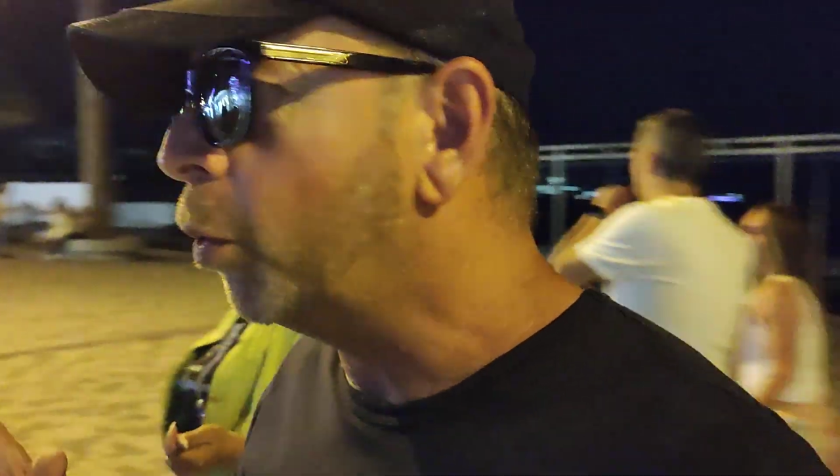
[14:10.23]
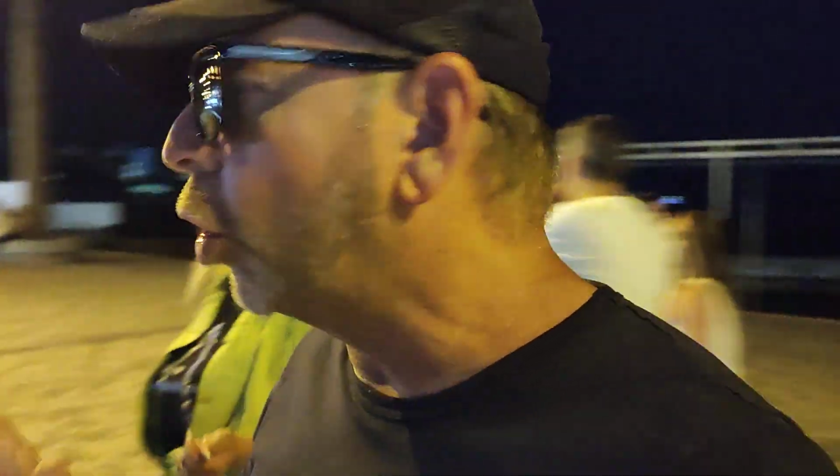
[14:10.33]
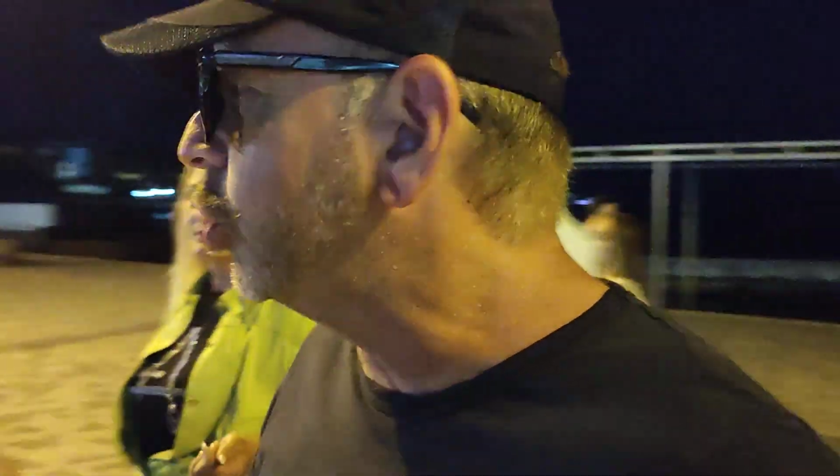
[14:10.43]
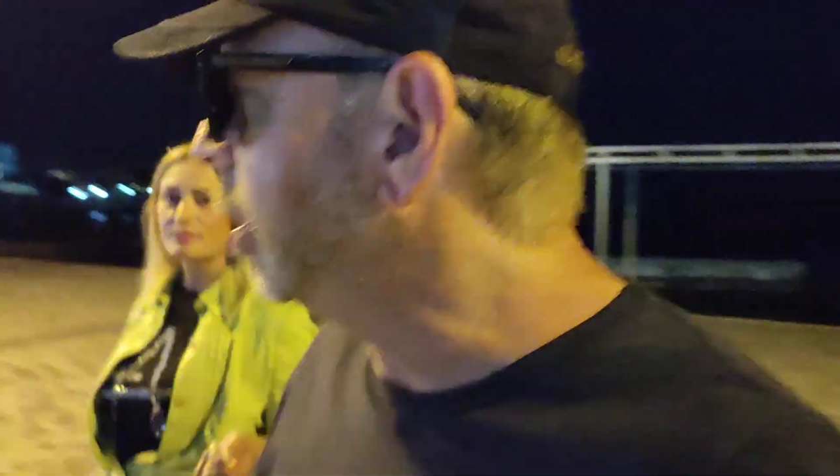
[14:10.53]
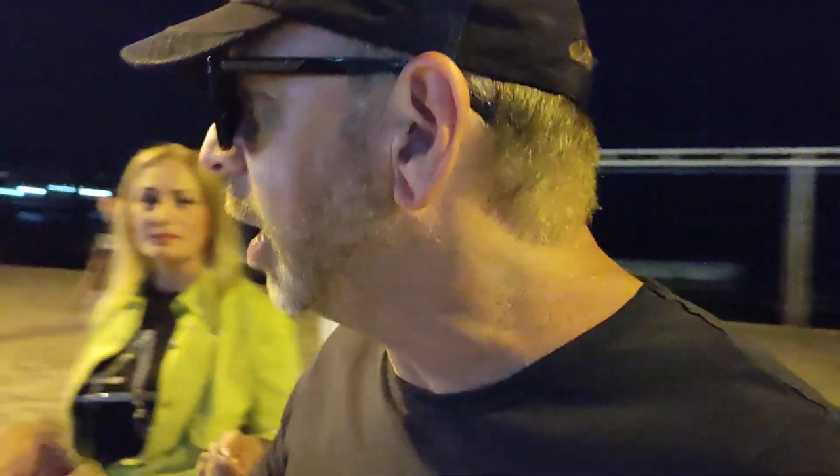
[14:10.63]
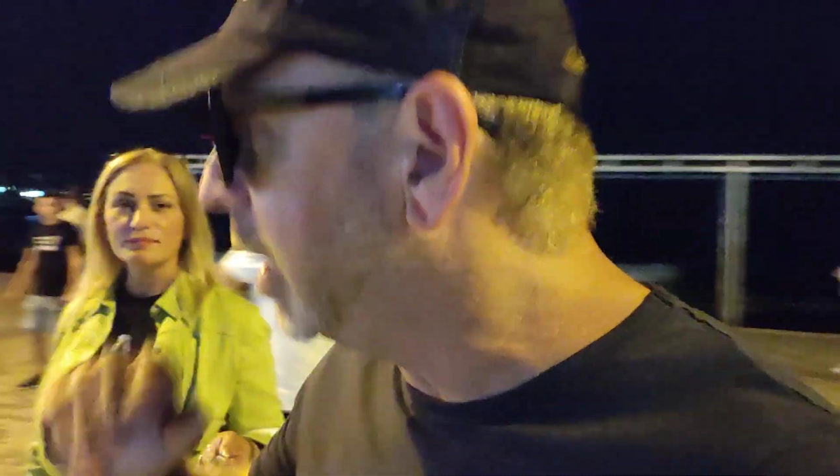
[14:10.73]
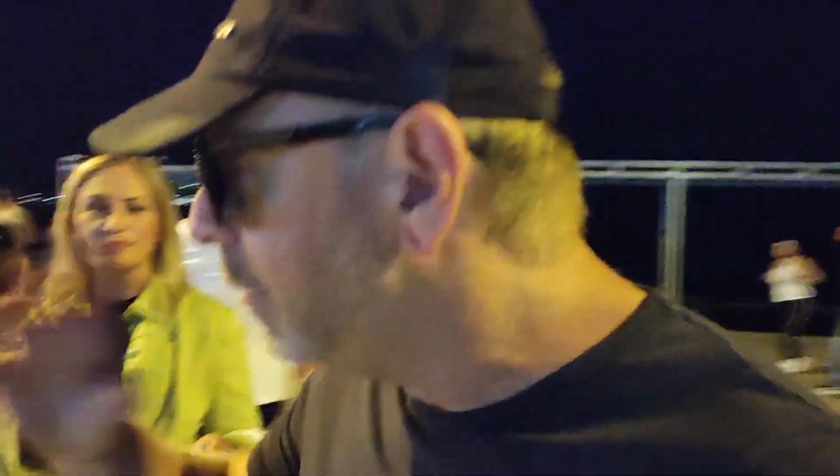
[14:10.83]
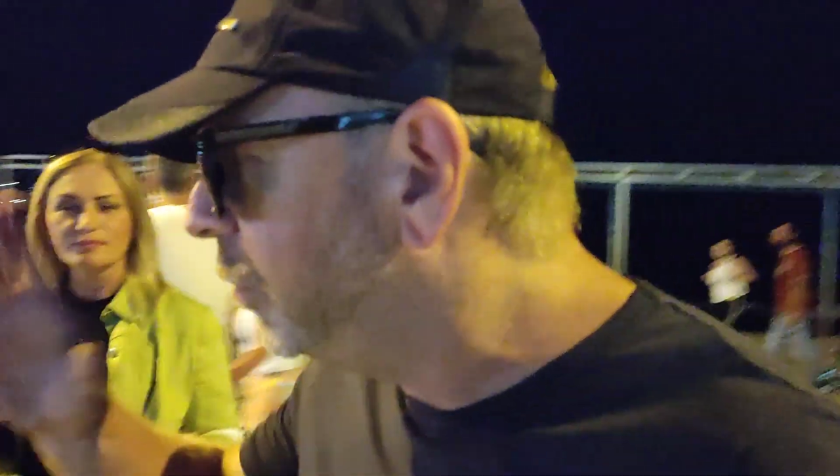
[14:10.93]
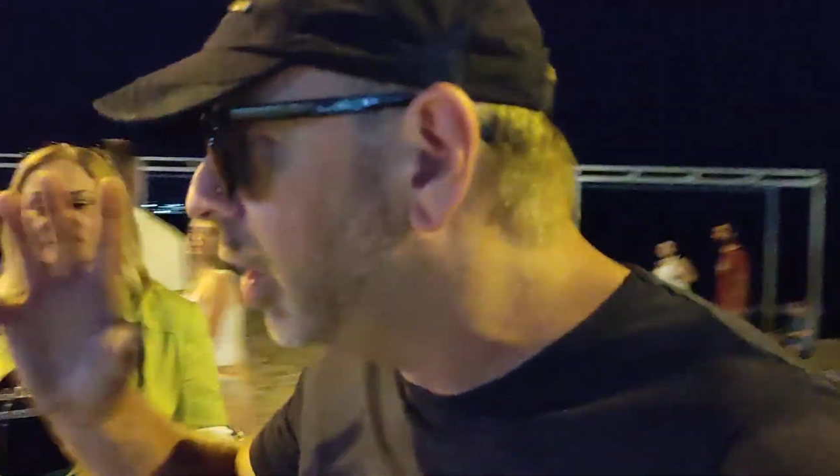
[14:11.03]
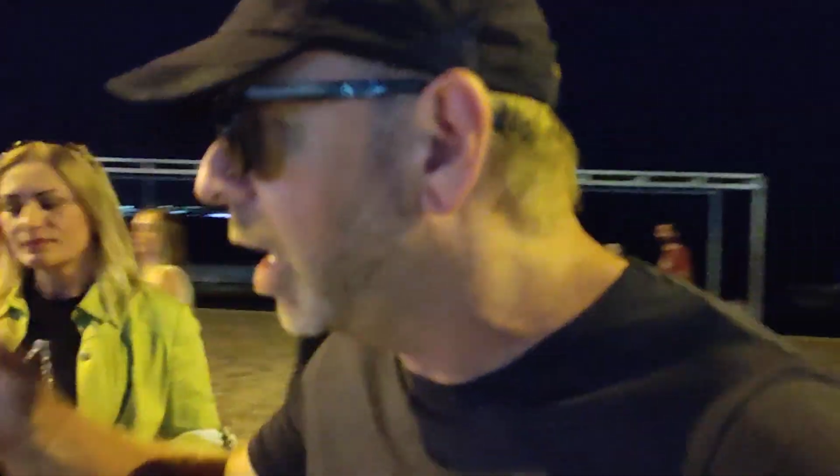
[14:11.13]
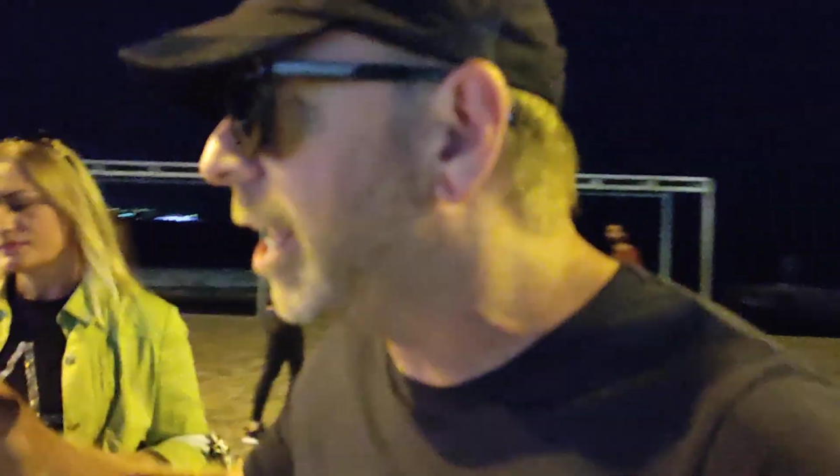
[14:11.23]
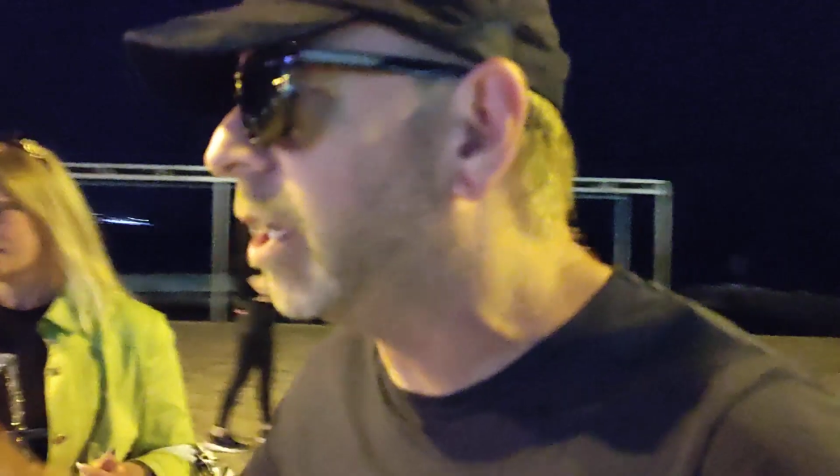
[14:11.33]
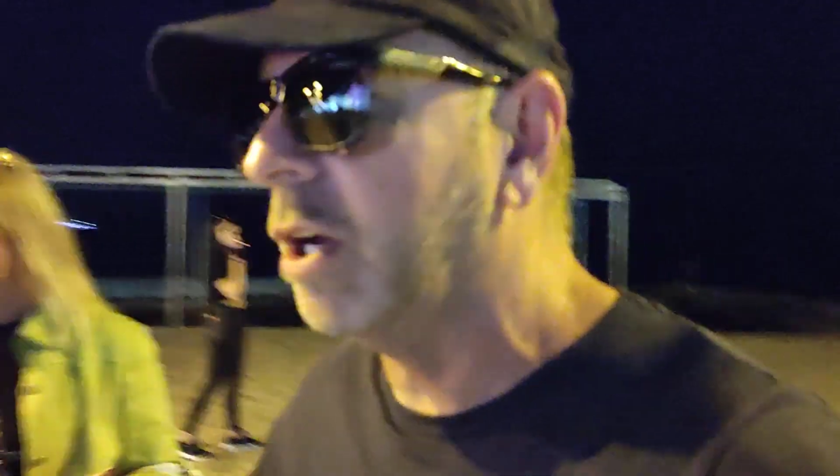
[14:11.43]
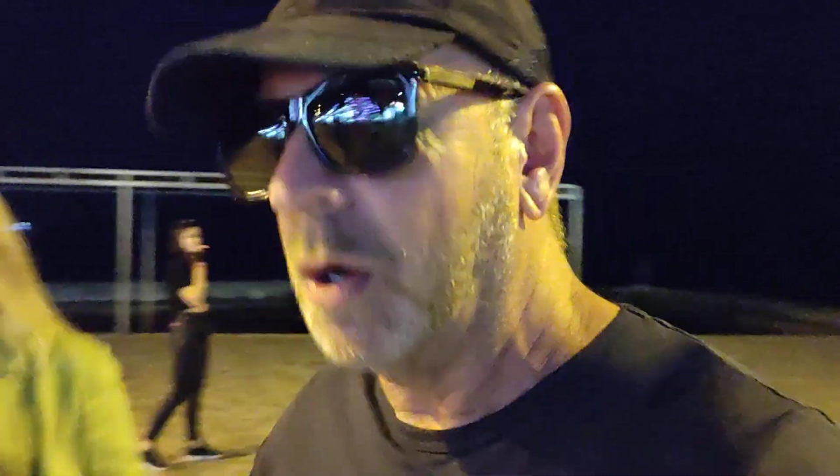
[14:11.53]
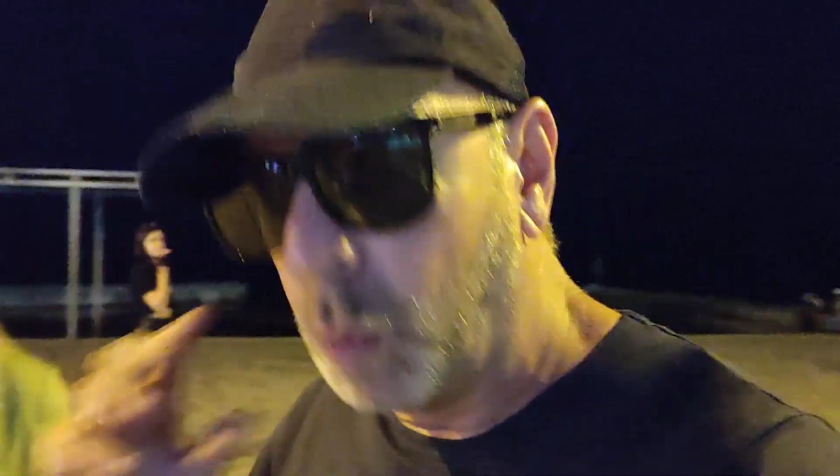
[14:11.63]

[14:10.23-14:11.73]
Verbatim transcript: for watching and if you like